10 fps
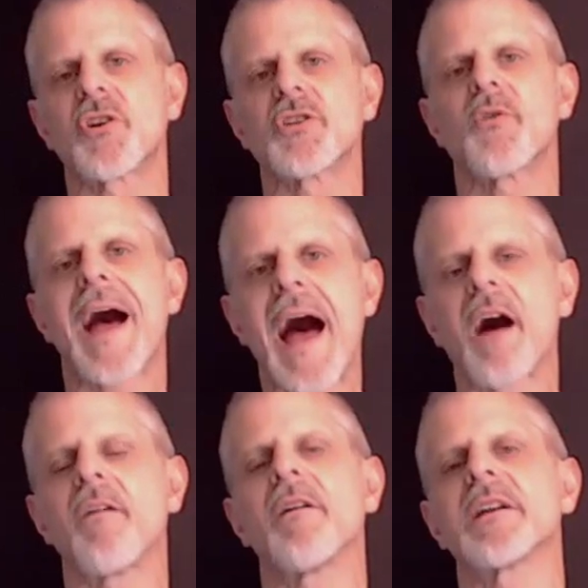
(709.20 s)
you
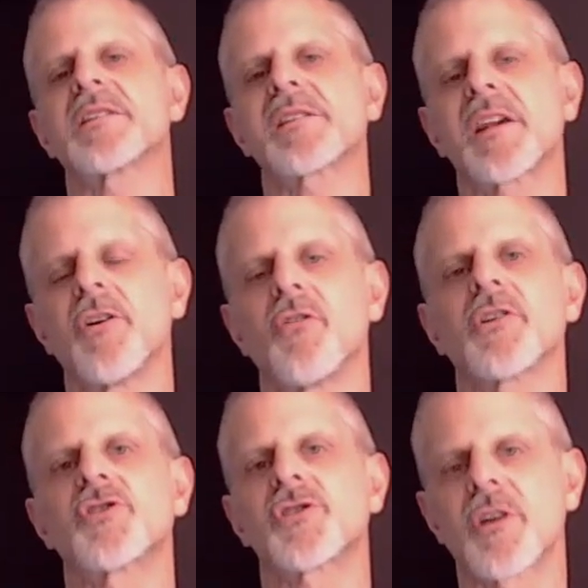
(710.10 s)
how a scale
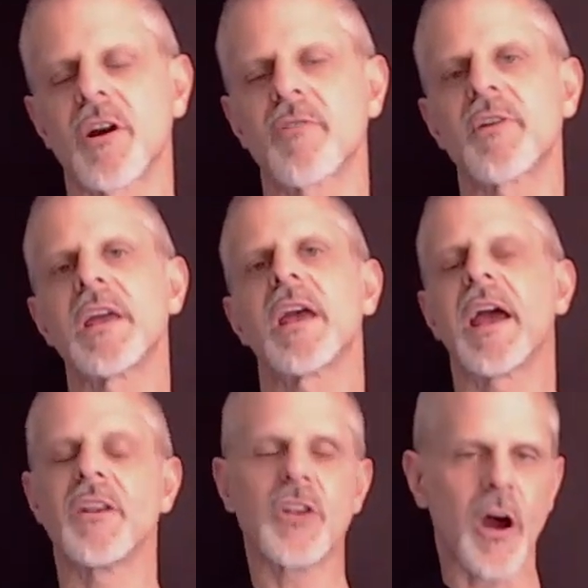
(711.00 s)
can serve,
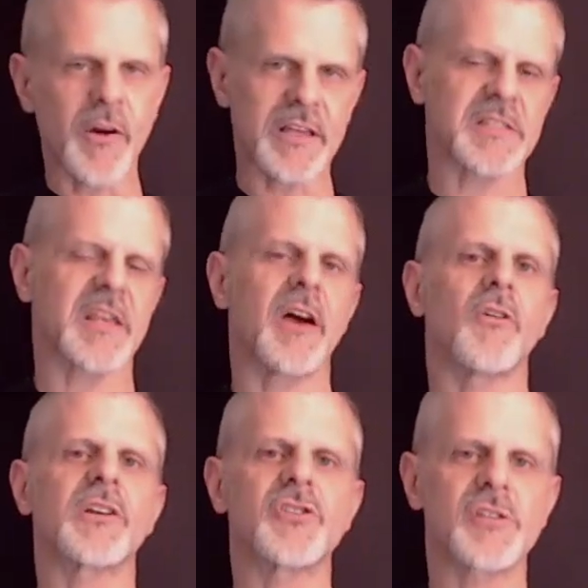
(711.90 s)
and knowing a scale
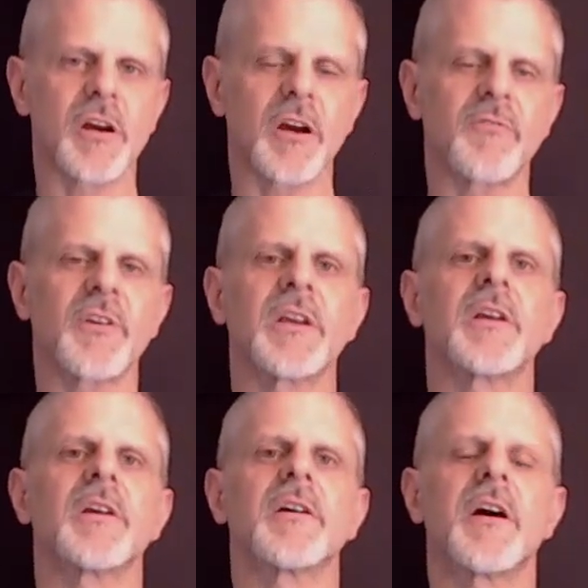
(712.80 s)
can serve
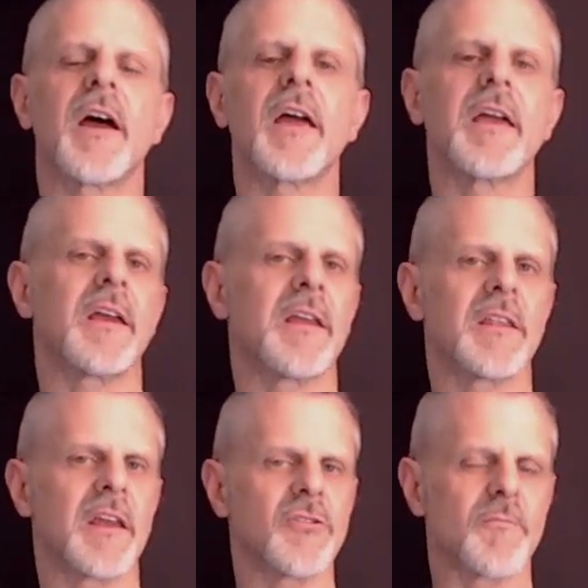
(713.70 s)

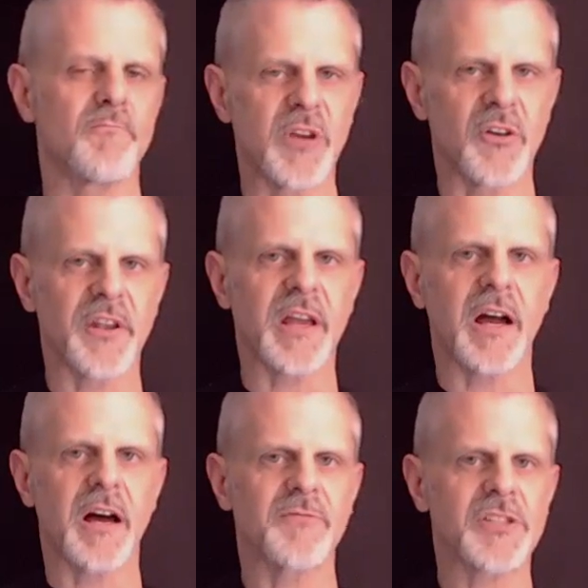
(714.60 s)
in your building
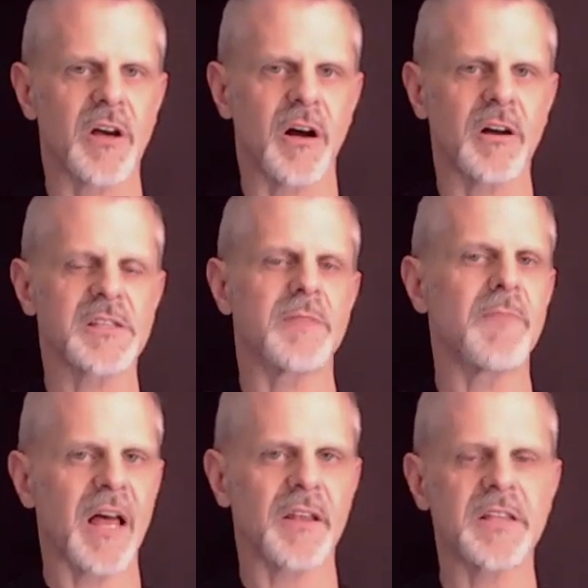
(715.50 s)
of songs and
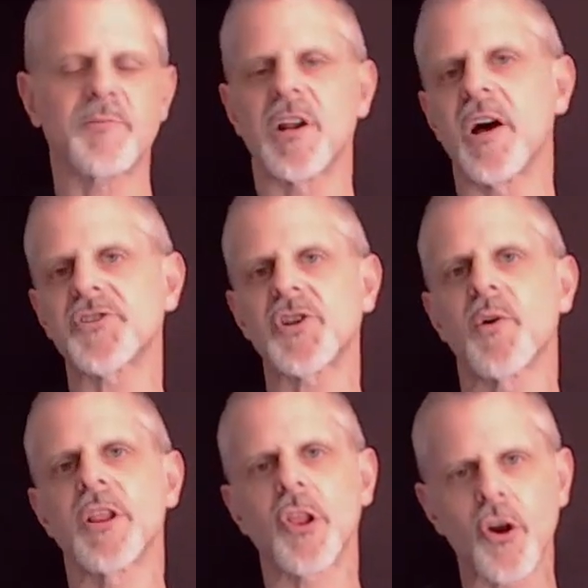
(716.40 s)
melodies, but also
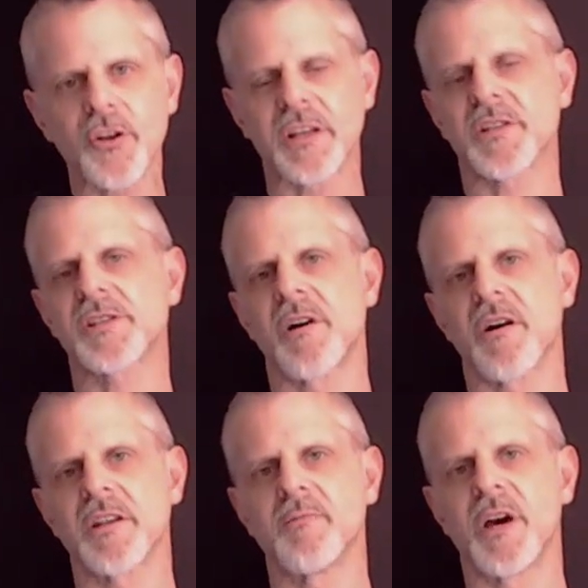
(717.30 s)
in learning the
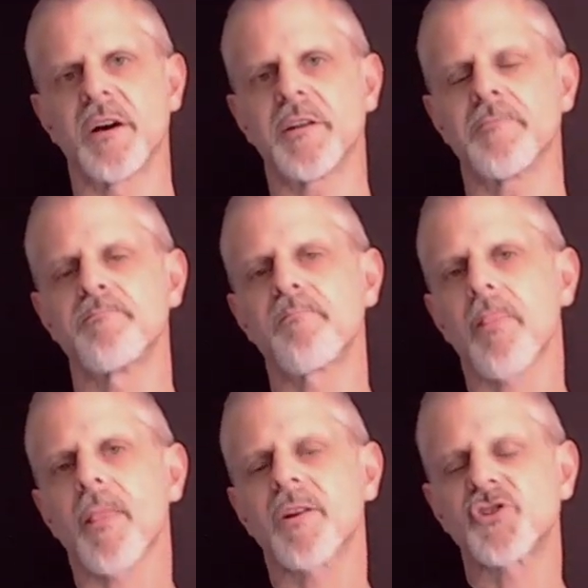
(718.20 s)
song and the melody.
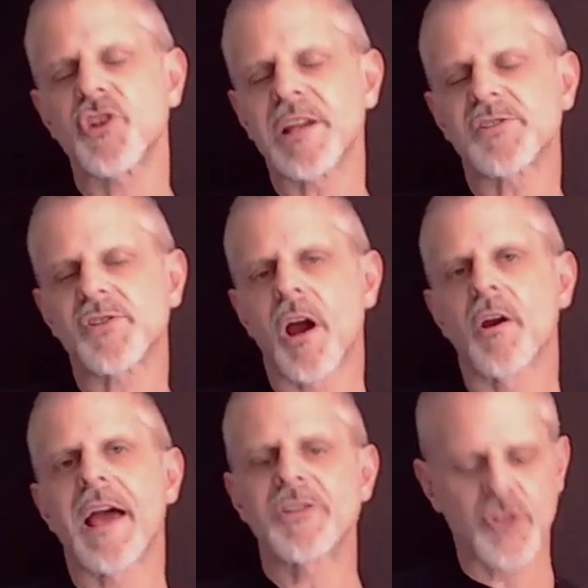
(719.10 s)
Because chances are,
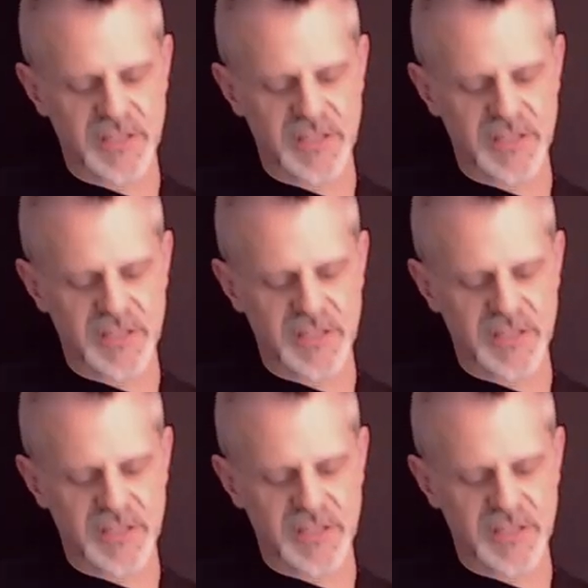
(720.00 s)
as you can